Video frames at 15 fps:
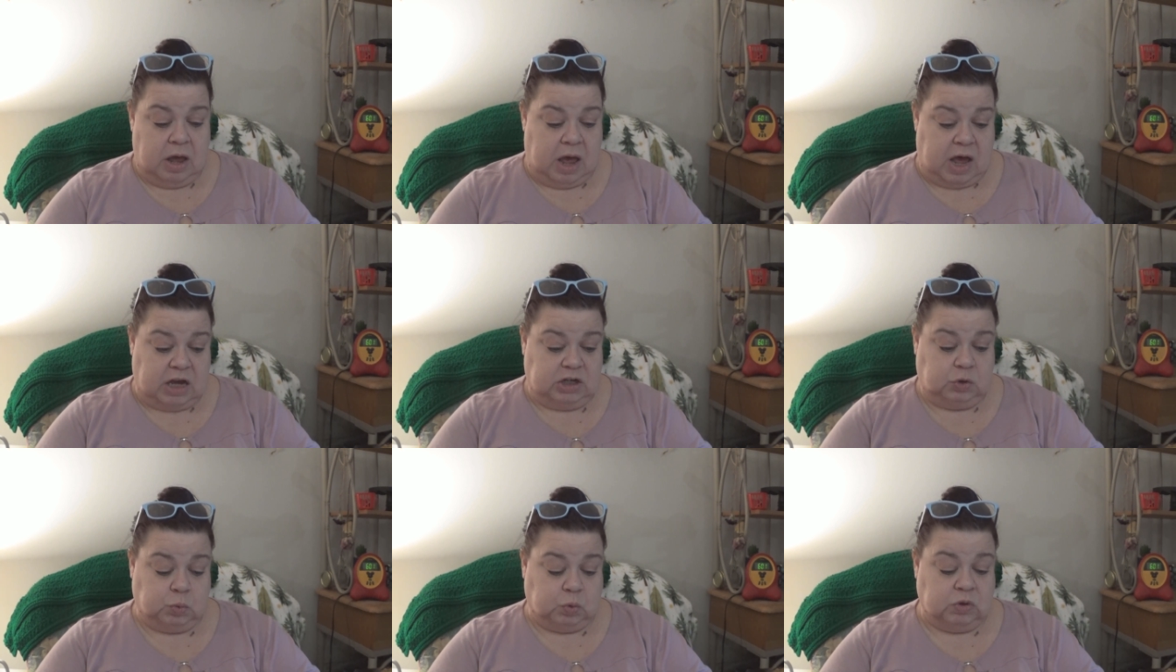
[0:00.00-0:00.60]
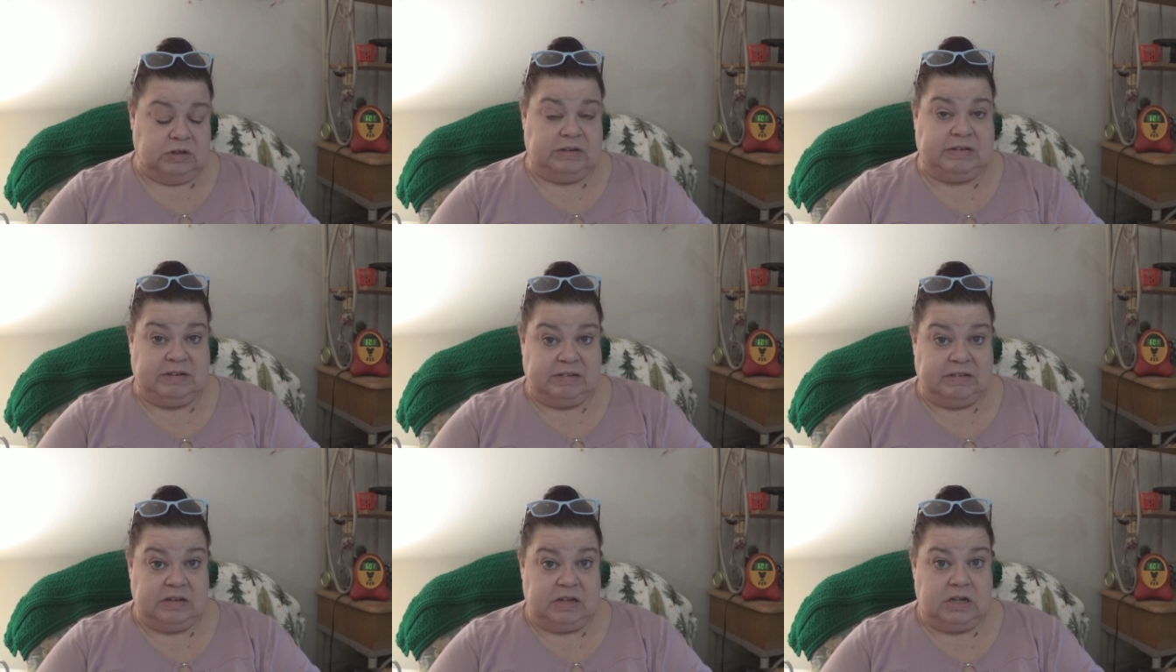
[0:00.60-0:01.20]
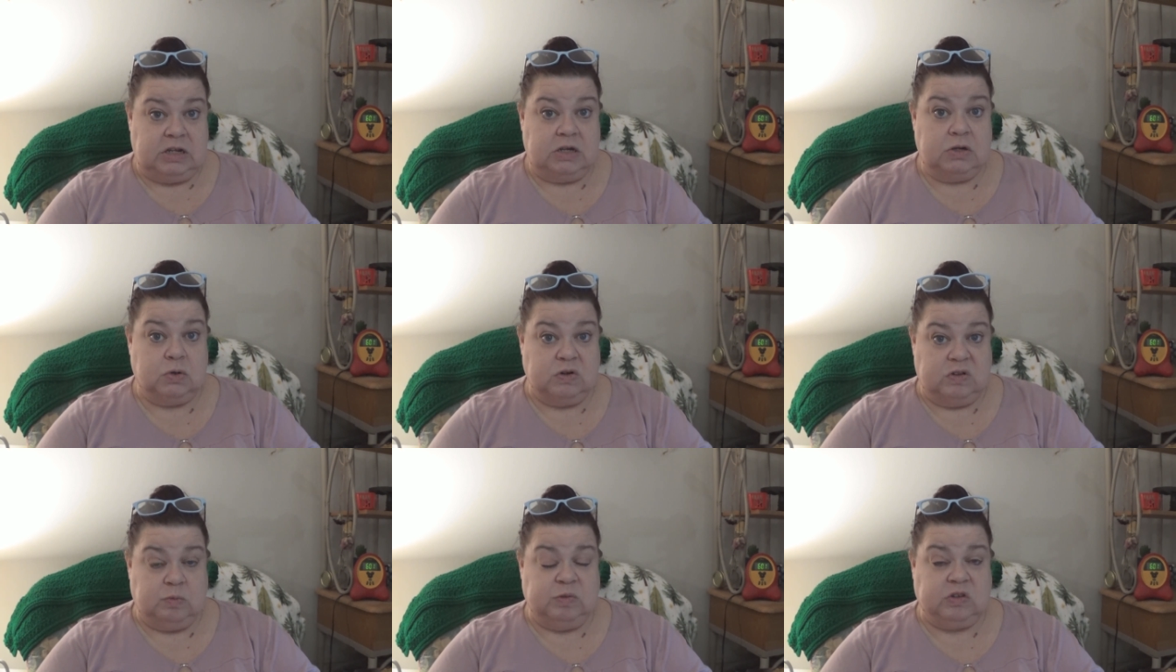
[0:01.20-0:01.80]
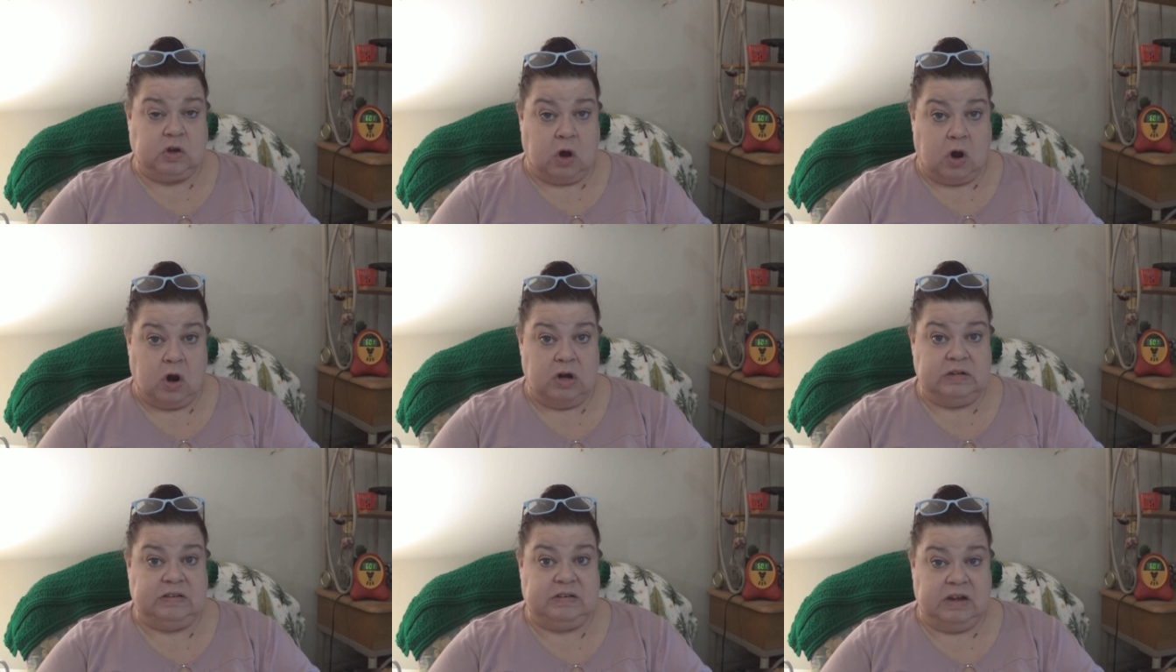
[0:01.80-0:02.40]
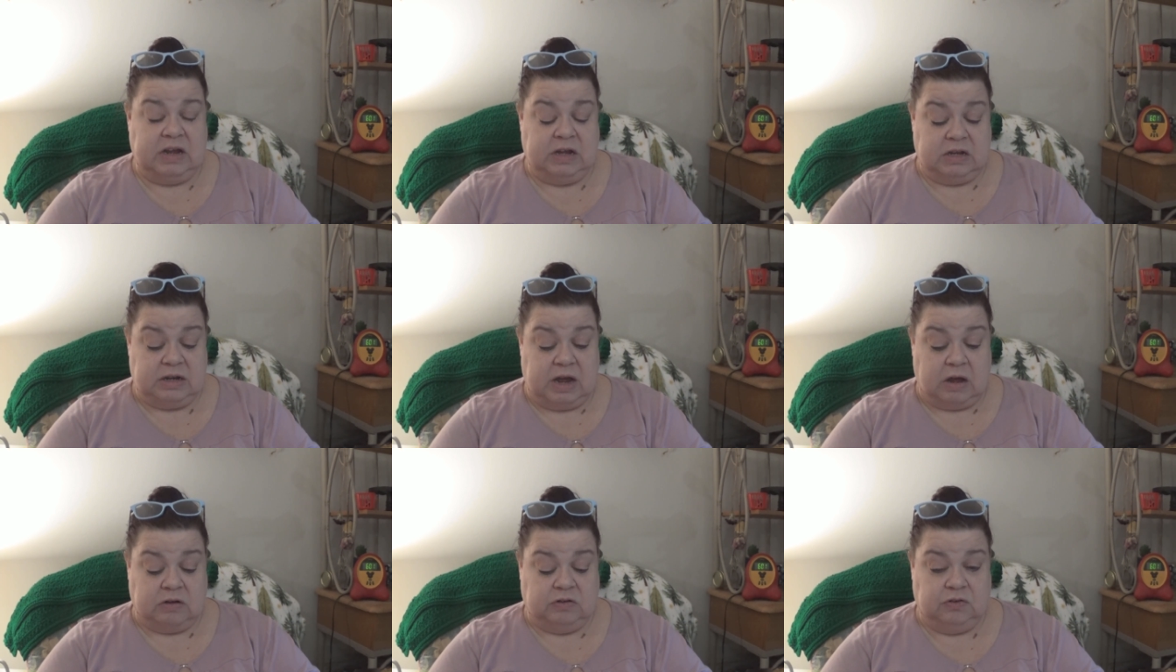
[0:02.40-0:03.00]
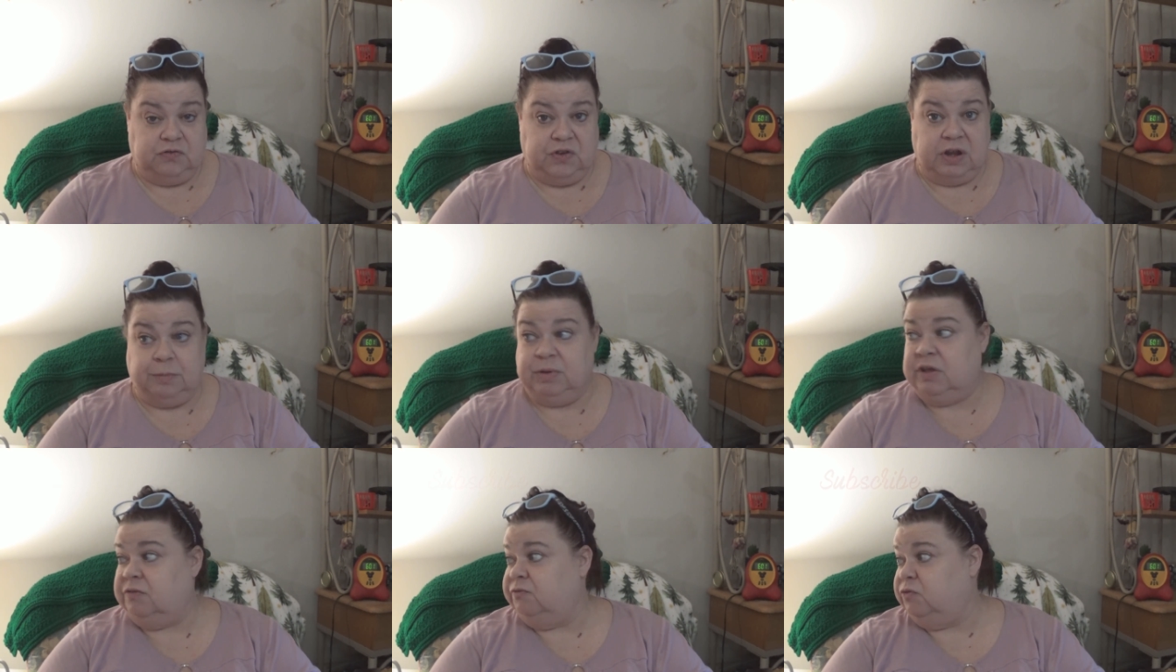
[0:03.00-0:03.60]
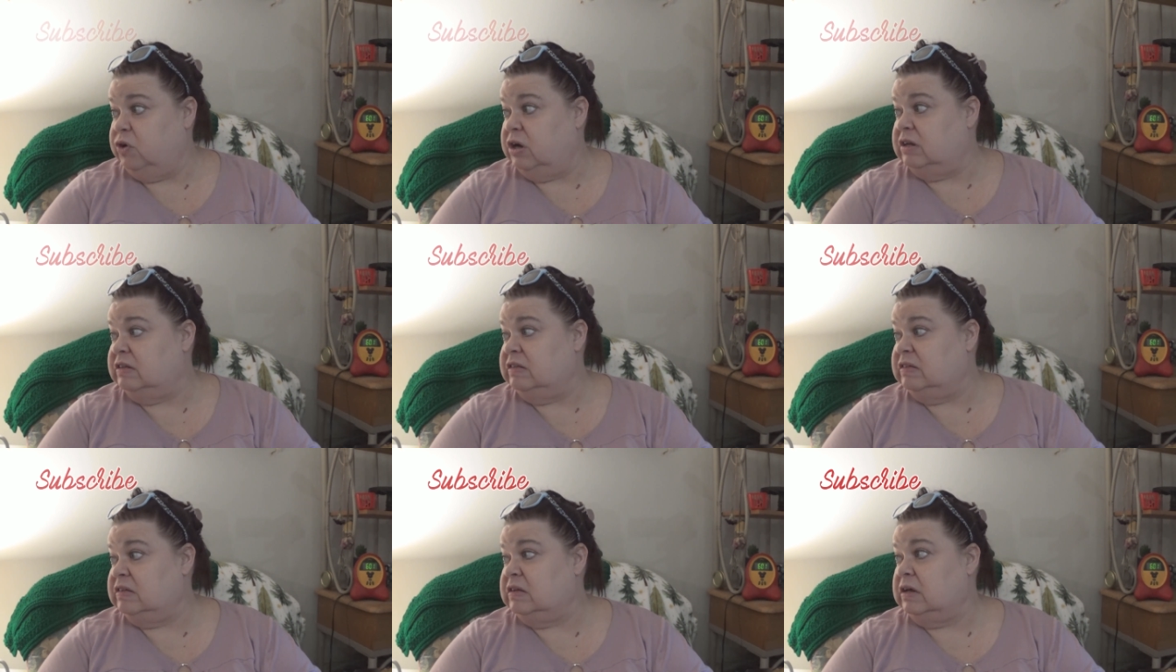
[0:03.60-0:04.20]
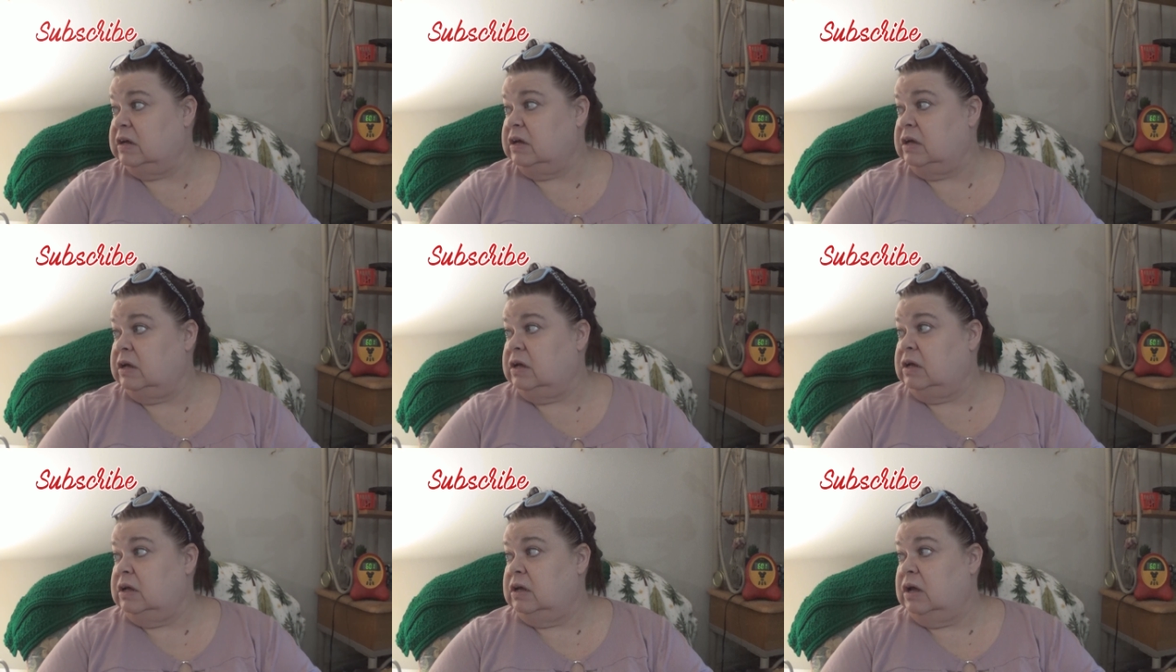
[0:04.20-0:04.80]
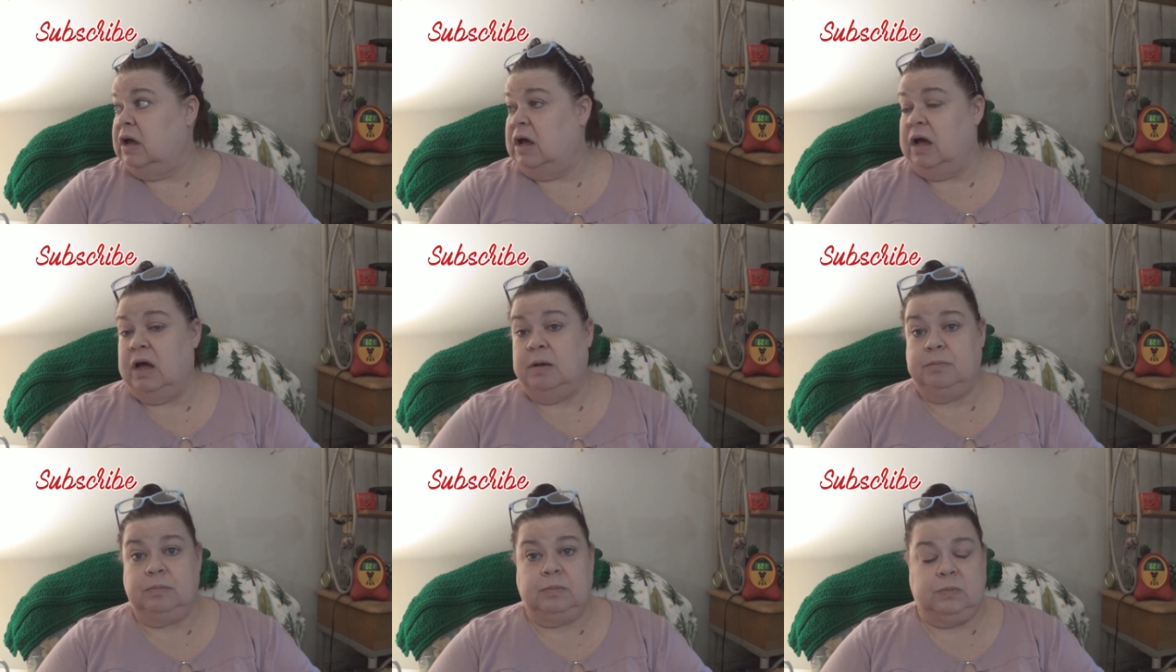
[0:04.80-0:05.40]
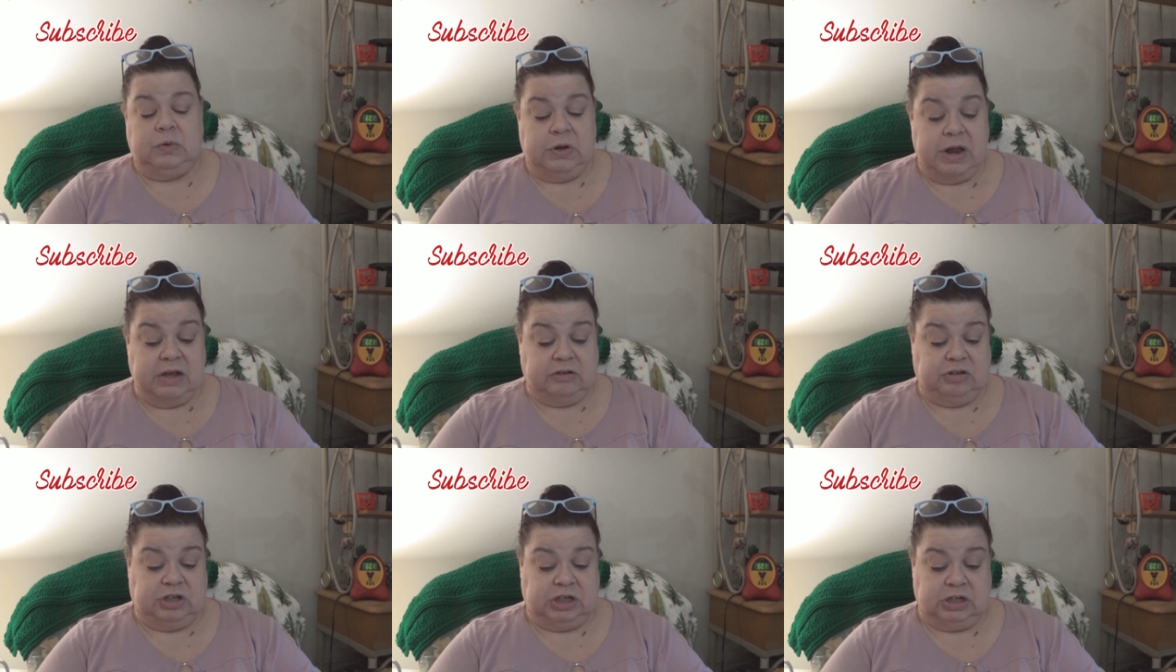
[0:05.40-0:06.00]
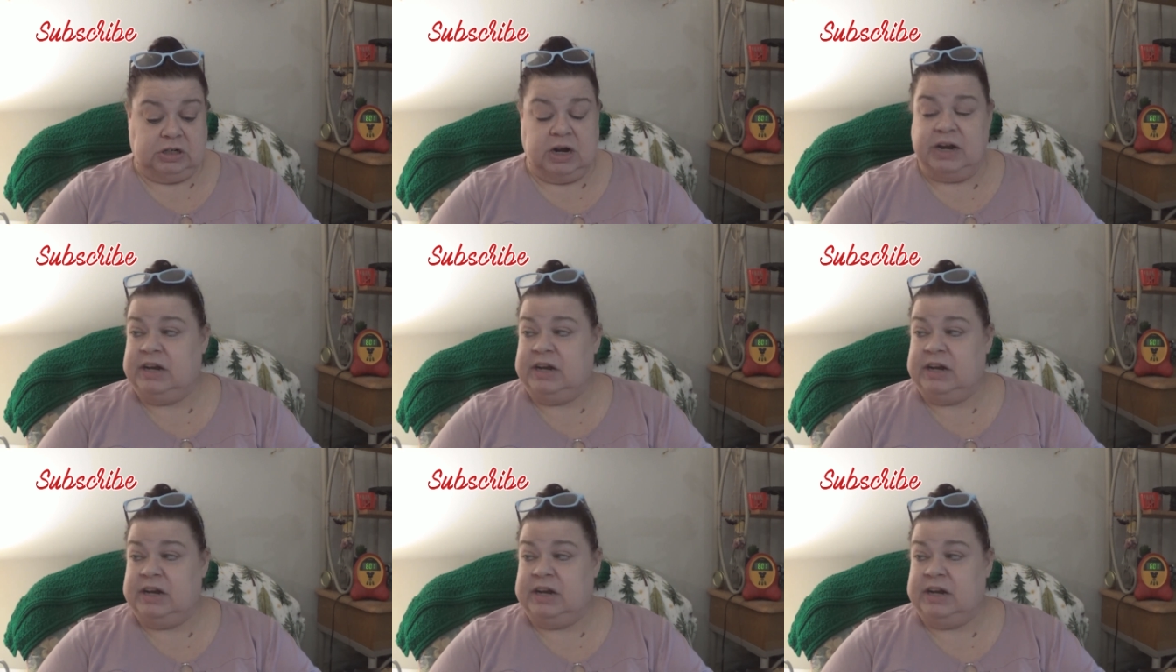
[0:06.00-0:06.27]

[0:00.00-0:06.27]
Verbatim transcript: actual Disney Christmas cards to hand out to family and friends next year.